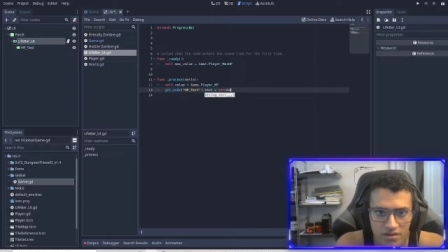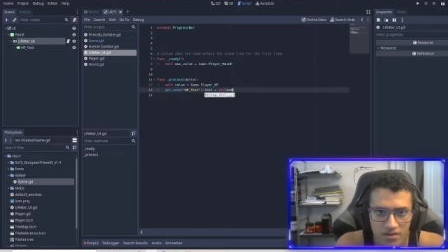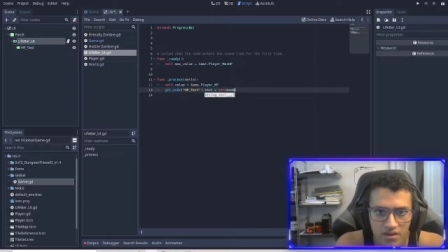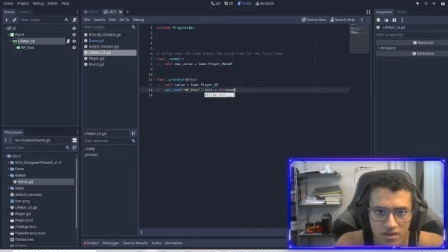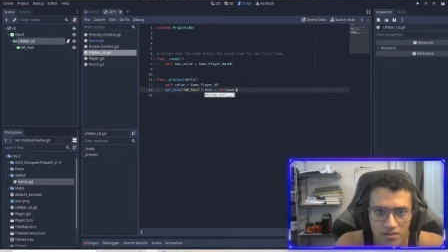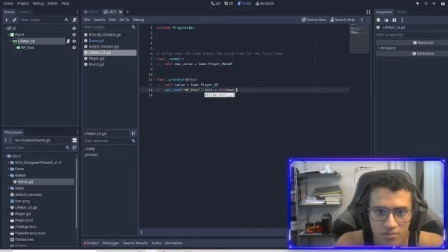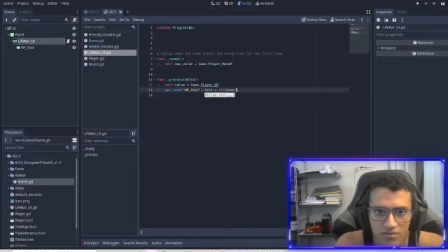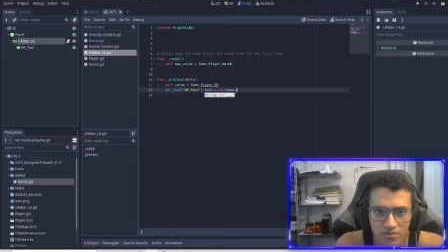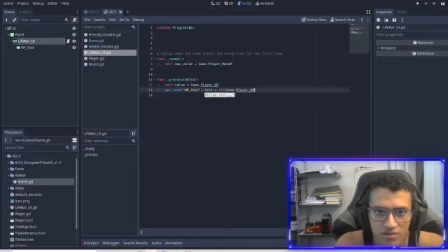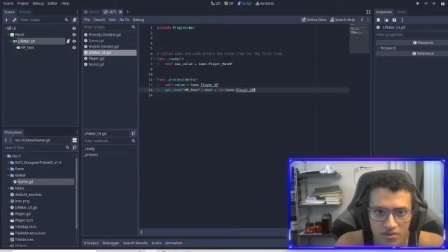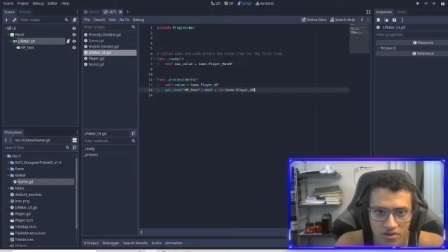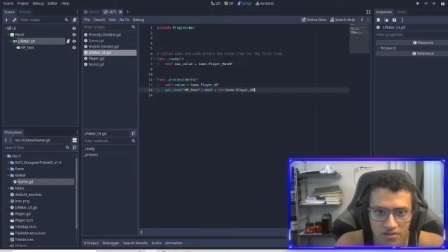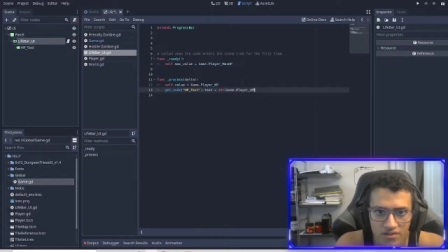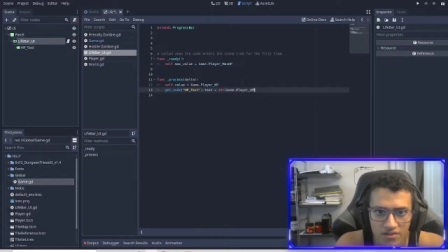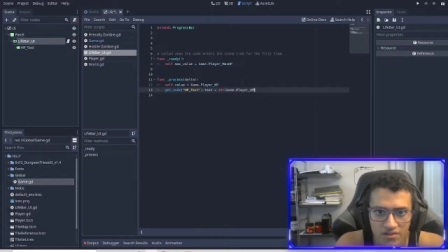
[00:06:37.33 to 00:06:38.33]
game
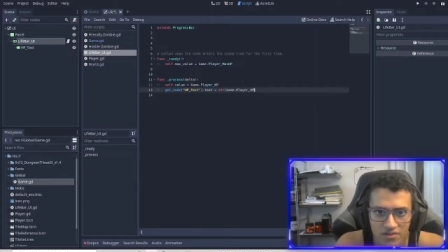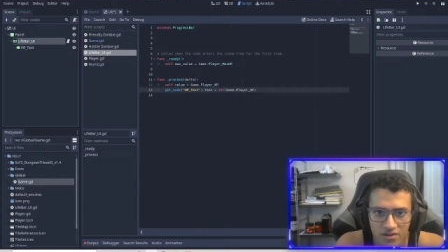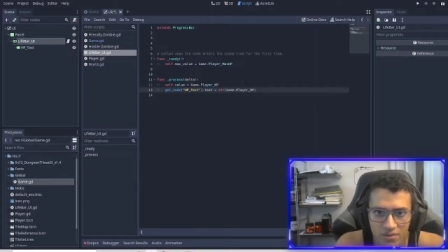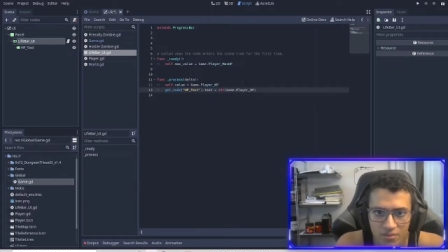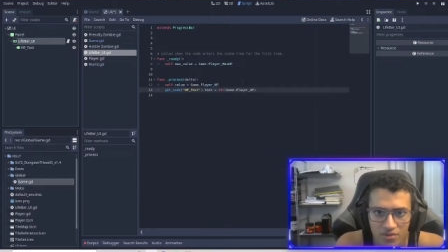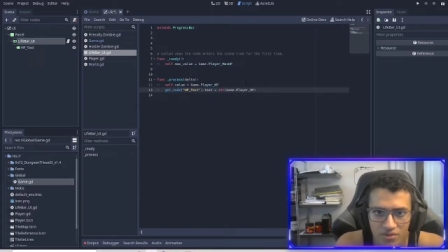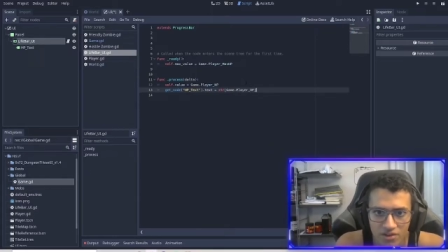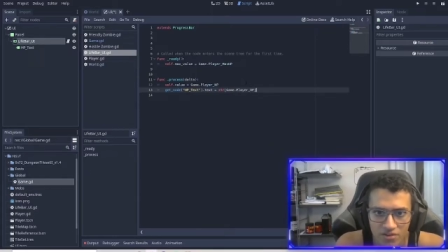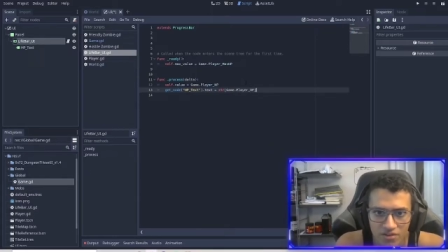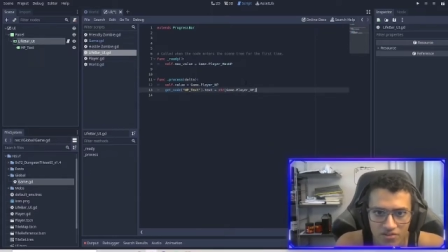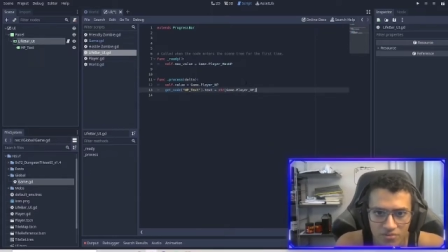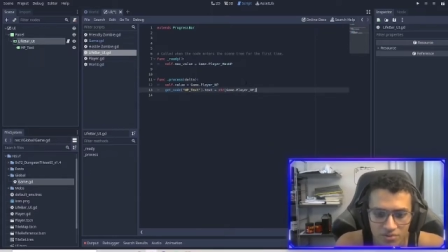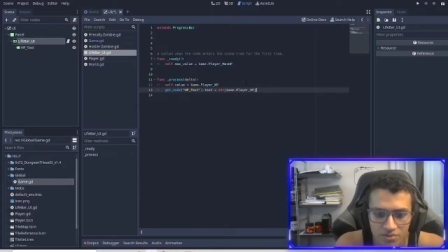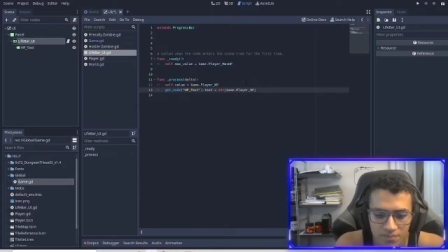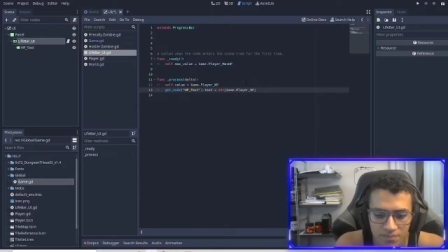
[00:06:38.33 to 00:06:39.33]
dot player
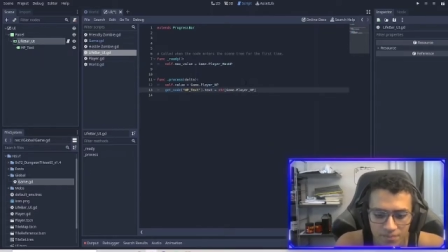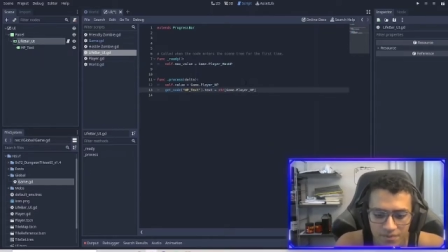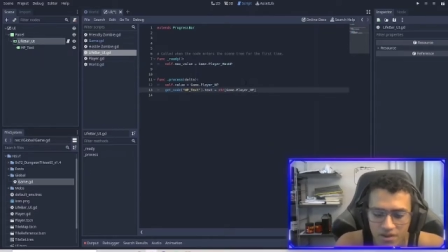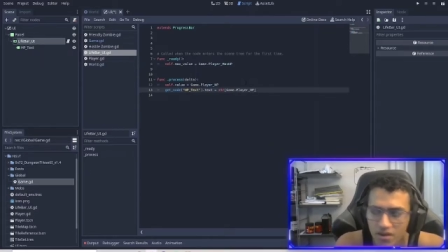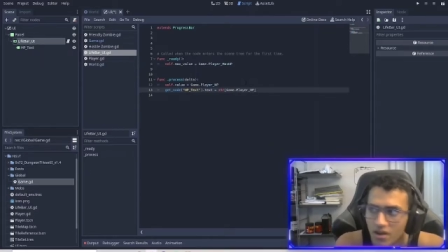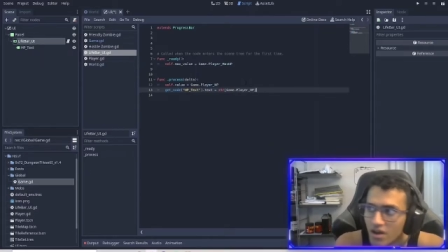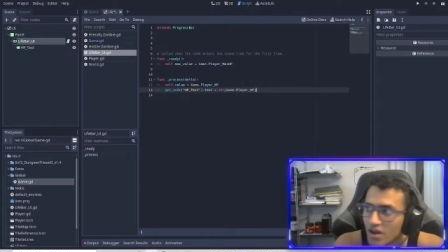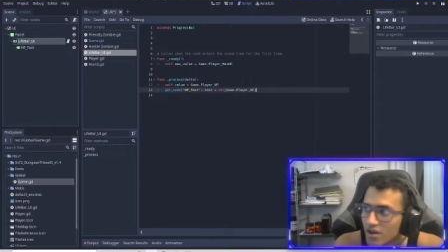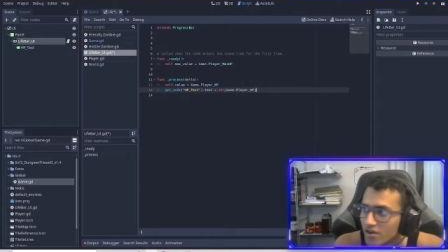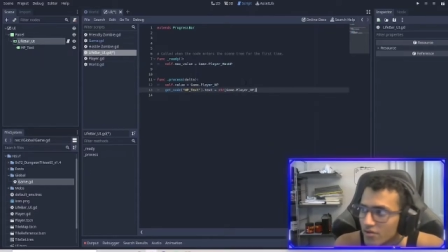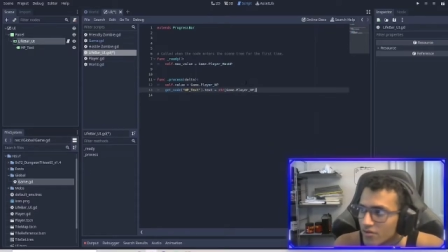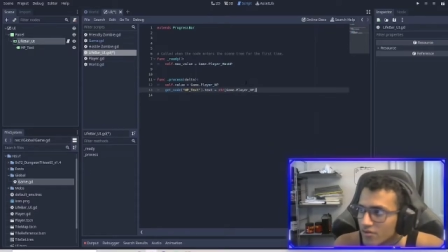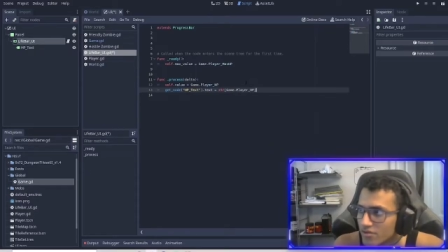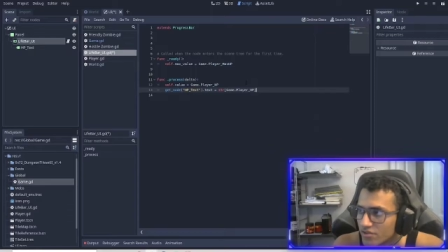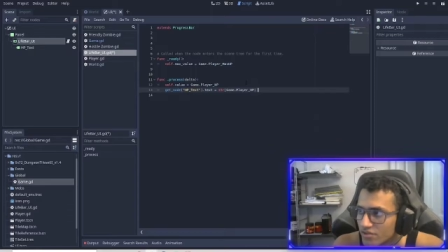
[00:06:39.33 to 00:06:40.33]
HP.
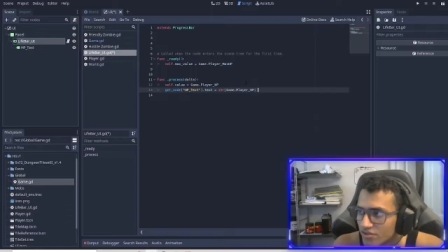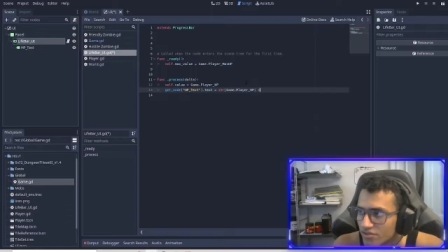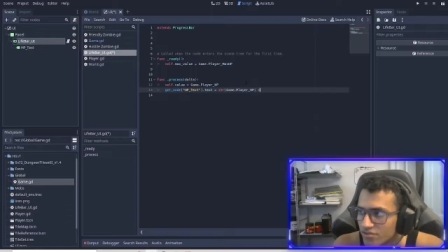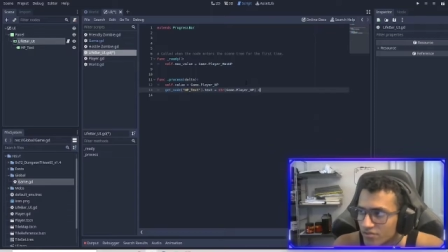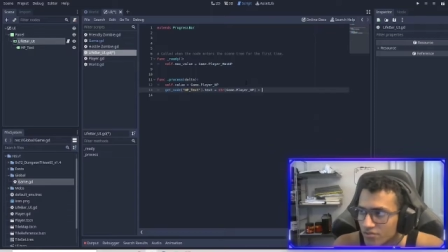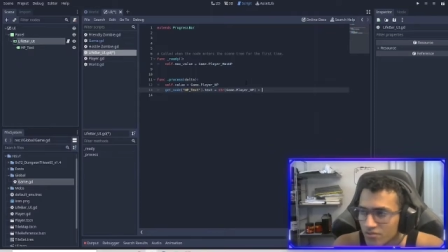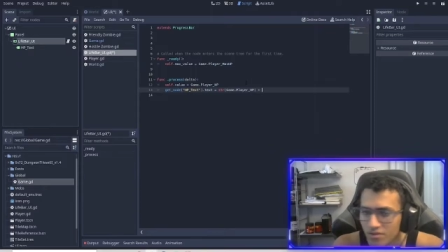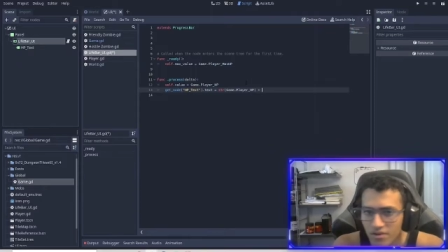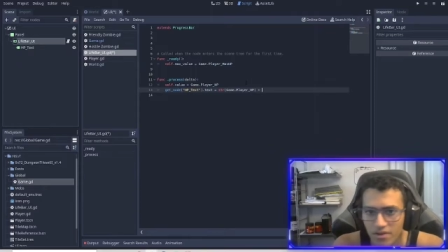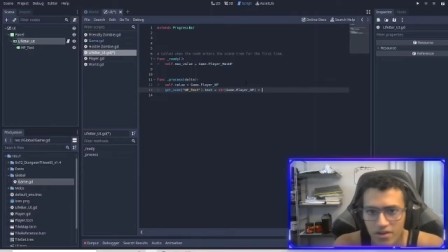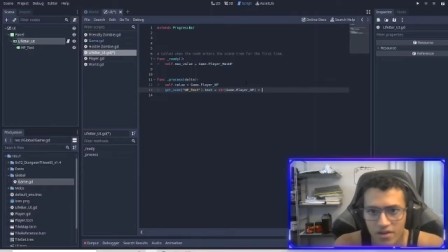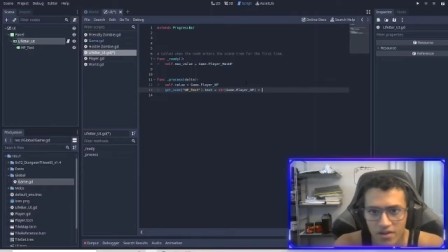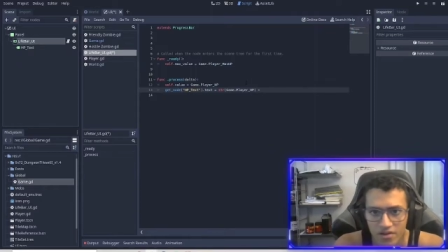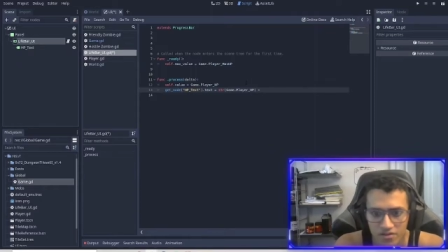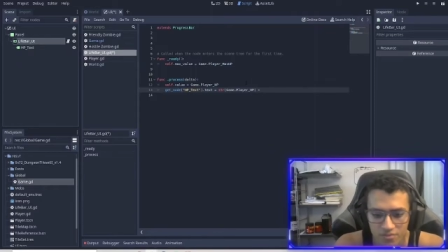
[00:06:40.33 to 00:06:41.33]
Another thing you can do
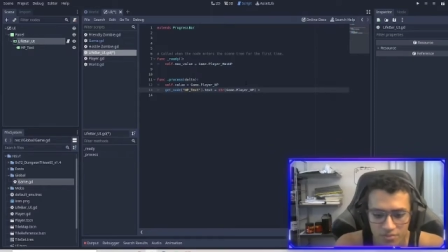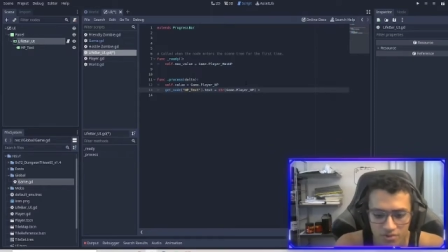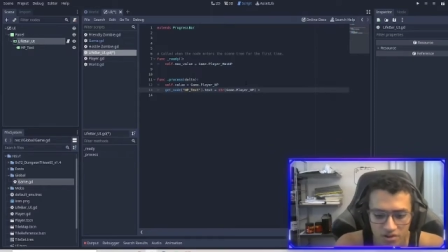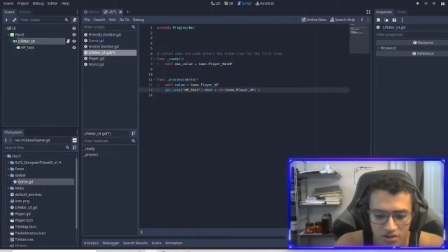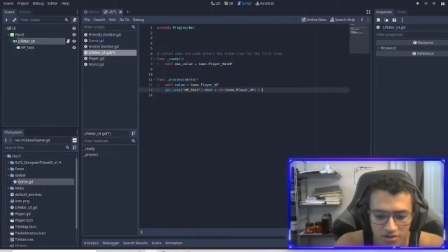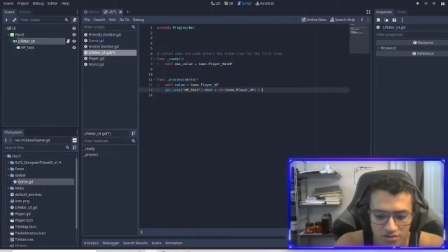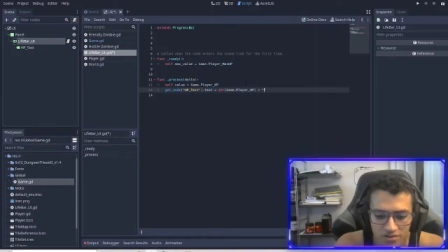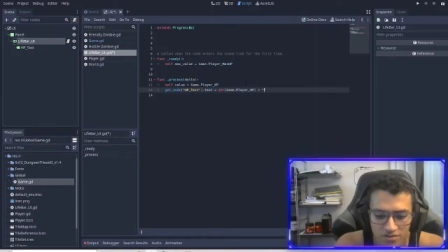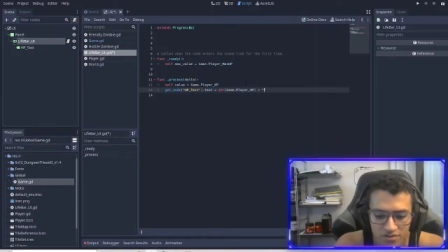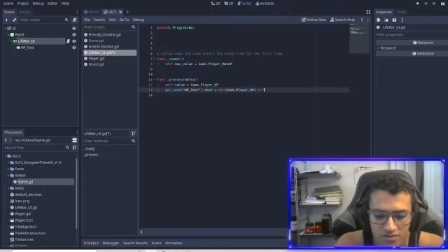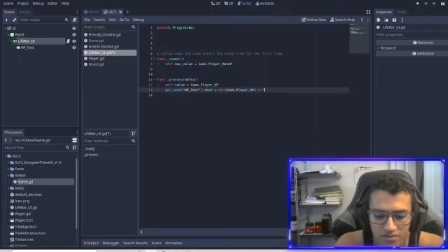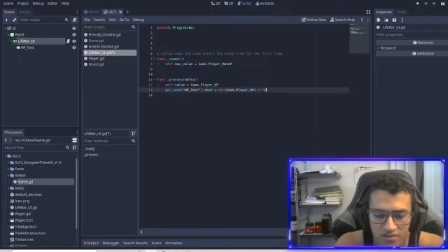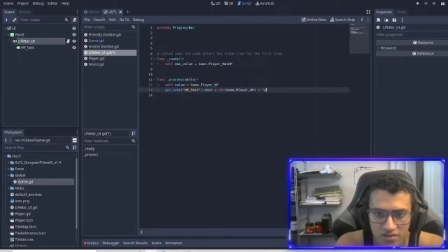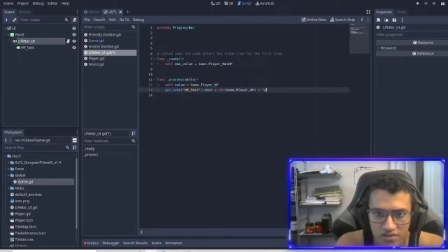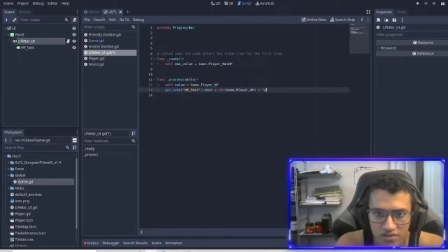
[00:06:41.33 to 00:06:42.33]
is plus